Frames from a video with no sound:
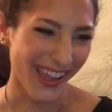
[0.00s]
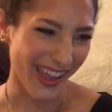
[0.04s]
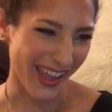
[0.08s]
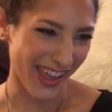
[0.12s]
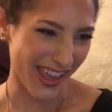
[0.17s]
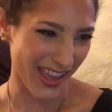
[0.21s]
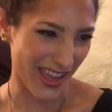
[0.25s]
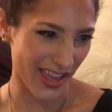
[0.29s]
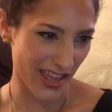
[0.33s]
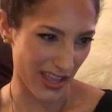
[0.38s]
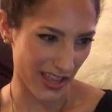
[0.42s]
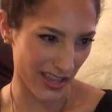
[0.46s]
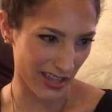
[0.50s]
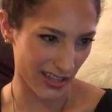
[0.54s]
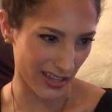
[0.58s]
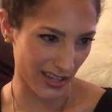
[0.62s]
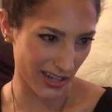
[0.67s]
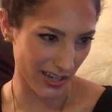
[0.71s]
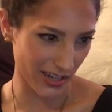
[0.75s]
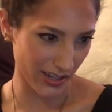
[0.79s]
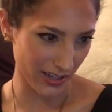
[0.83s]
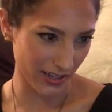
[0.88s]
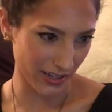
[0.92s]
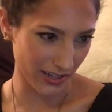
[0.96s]

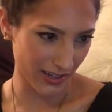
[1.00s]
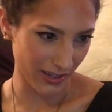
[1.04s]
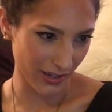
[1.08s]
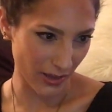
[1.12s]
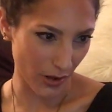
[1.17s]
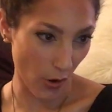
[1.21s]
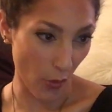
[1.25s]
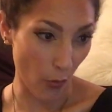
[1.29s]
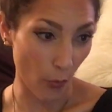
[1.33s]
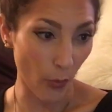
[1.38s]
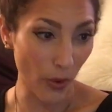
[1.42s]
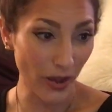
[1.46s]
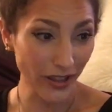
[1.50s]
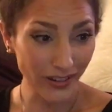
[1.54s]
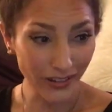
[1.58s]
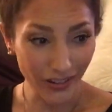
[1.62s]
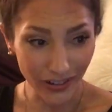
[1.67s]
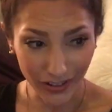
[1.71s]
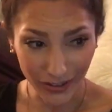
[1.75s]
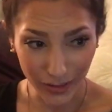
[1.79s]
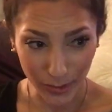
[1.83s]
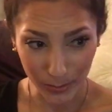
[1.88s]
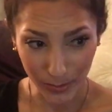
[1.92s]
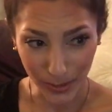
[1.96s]
And what
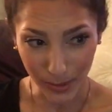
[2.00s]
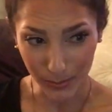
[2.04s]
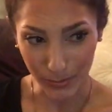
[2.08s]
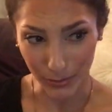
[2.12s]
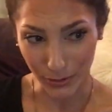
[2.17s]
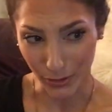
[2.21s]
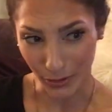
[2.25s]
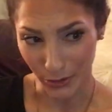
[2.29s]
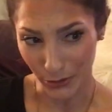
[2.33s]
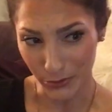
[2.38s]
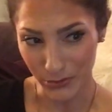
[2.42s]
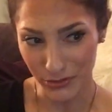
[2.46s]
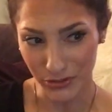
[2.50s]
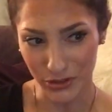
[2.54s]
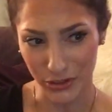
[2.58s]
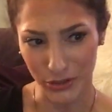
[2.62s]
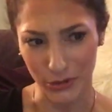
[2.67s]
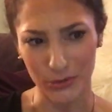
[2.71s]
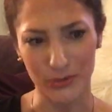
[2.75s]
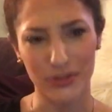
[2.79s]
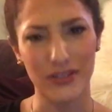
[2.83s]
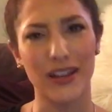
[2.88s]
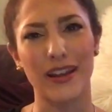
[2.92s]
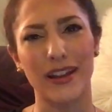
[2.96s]
are the people close to
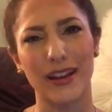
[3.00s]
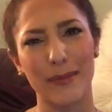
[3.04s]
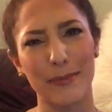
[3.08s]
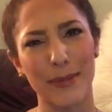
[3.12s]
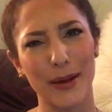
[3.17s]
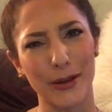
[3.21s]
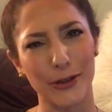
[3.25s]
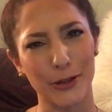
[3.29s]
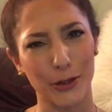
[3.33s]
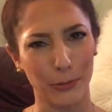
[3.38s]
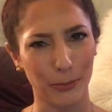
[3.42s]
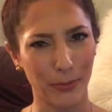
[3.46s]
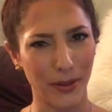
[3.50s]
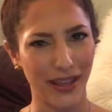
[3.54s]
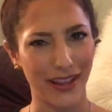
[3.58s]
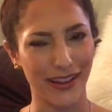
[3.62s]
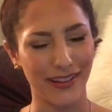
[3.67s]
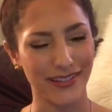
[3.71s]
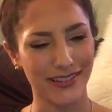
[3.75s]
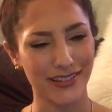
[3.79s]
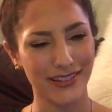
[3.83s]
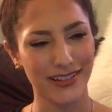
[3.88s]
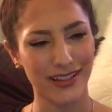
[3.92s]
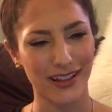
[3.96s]
you saying about your
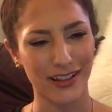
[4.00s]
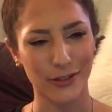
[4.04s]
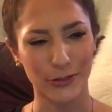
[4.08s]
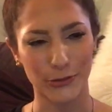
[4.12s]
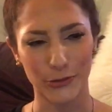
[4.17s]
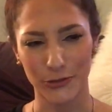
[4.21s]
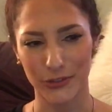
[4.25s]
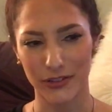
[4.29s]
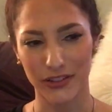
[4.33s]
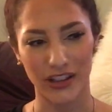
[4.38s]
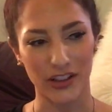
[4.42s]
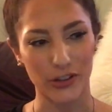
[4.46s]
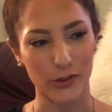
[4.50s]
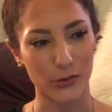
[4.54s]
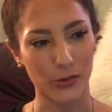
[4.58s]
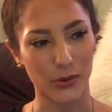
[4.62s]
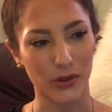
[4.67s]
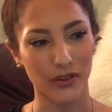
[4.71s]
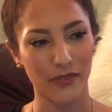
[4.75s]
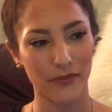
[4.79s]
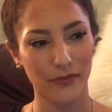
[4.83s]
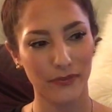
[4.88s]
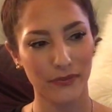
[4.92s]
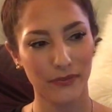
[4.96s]
pace and your
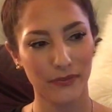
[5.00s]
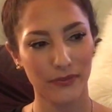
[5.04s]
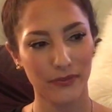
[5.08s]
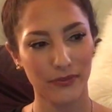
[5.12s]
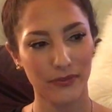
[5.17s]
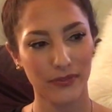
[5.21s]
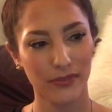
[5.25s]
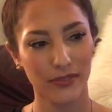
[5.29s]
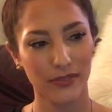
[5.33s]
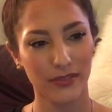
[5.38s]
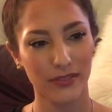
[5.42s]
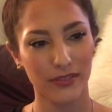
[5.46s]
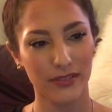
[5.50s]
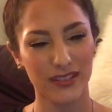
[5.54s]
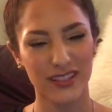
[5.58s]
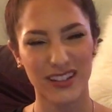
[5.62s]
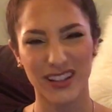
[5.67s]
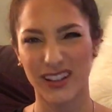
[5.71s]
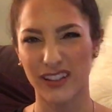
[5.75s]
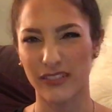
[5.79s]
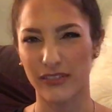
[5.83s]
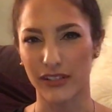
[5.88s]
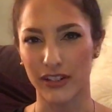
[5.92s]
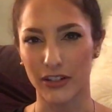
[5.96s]
schedule? It's
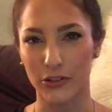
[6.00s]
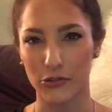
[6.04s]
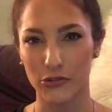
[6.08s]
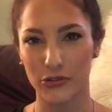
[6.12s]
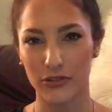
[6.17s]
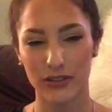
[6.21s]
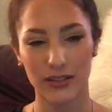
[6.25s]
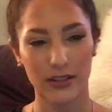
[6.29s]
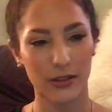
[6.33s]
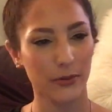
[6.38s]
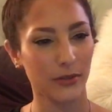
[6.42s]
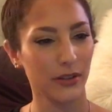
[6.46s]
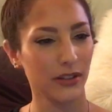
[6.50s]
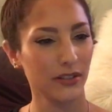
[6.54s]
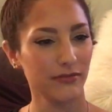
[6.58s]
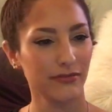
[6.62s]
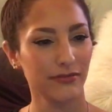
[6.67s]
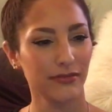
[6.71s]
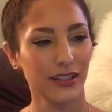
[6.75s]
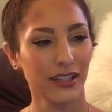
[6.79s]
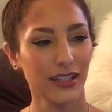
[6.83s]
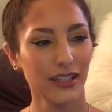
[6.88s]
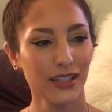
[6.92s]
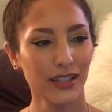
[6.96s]
kind of an interesting one.
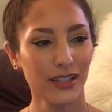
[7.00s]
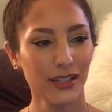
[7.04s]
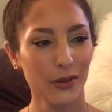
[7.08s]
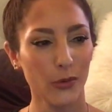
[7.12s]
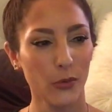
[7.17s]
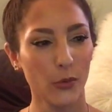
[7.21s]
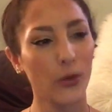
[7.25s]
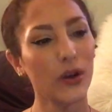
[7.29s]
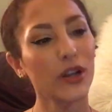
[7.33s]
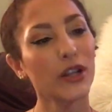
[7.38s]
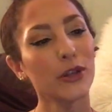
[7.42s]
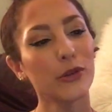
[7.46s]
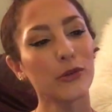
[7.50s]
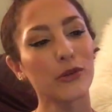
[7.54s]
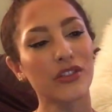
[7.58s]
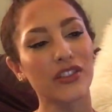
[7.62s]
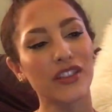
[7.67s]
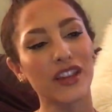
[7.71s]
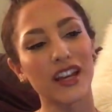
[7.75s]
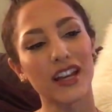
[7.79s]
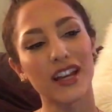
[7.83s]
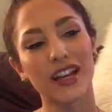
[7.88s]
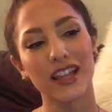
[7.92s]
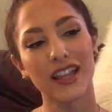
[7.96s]
What do you
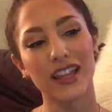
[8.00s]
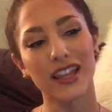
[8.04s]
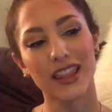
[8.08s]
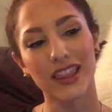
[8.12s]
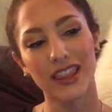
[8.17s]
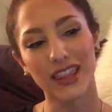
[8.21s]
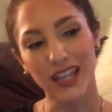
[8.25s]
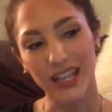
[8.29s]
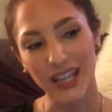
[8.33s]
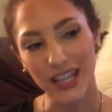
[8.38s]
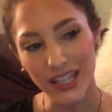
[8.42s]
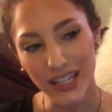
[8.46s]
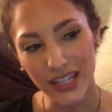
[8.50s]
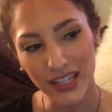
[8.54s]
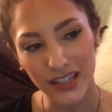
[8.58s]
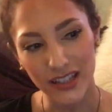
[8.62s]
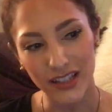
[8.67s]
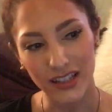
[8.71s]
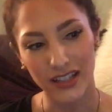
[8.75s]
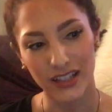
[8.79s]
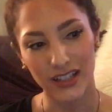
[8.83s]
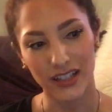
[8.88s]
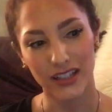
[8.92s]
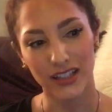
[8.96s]
think they'd
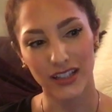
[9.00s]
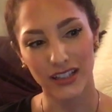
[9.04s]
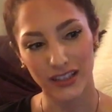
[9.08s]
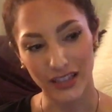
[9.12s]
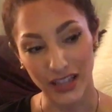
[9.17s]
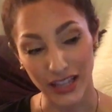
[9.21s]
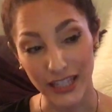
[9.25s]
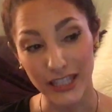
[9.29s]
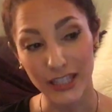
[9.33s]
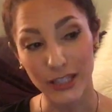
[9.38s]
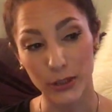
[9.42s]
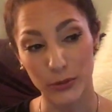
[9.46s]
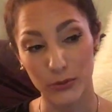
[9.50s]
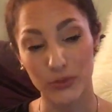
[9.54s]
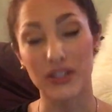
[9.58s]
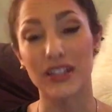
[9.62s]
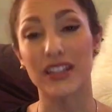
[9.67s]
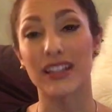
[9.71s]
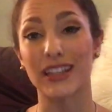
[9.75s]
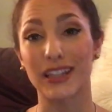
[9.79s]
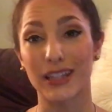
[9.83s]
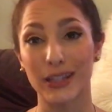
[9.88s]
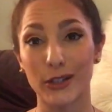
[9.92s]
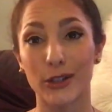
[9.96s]
like you
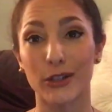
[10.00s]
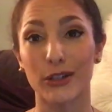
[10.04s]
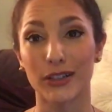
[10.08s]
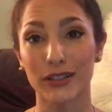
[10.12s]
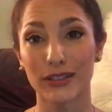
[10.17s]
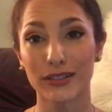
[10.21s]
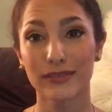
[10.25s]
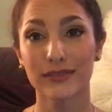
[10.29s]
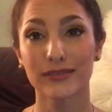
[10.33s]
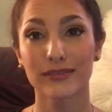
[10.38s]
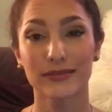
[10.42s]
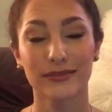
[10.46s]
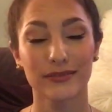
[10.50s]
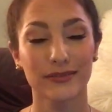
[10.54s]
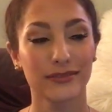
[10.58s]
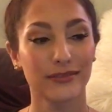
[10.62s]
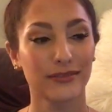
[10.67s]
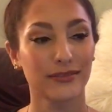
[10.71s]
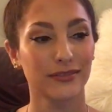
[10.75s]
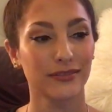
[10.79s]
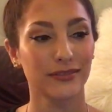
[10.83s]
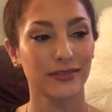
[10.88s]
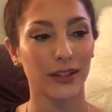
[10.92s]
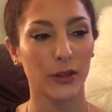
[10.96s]
to hear?
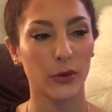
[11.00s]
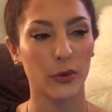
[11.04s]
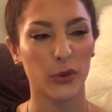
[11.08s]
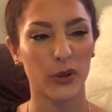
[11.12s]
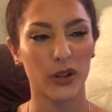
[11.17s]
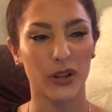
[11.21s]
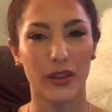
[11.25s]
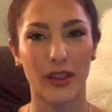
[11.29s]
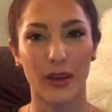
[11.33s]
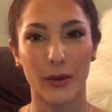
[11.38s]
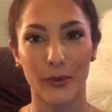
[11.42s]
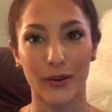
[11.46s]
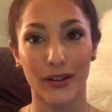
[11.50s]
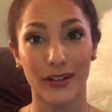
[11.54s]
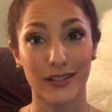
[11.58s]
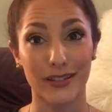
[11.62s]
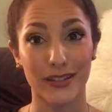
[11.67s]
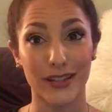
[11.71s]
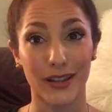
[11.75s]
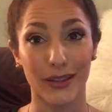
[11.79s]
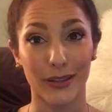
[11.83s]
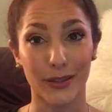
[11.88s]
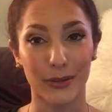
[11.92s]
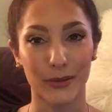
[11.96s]
What do they want
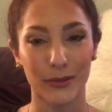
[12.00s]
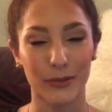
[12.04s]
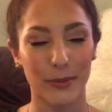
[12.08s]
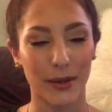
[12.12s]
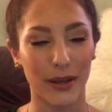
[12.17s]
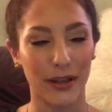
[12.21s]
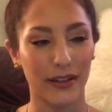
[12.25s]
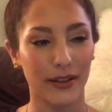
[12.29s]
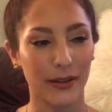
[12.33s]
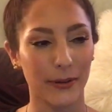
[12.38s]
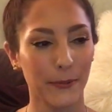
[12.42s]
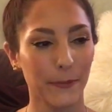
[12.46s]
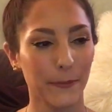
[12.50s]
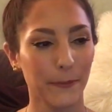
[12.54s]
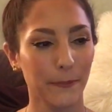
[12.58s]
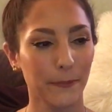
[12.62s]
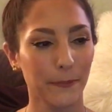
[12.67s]
to tell you about it?